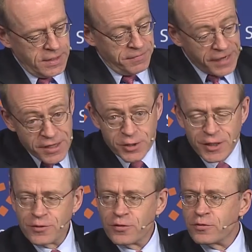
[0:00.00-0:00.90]

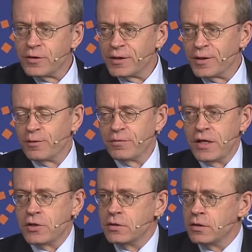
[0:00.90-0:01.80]
financial industry and
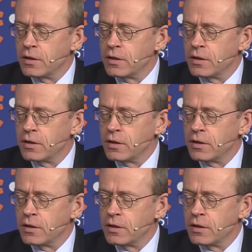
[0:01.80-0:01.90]
innovation,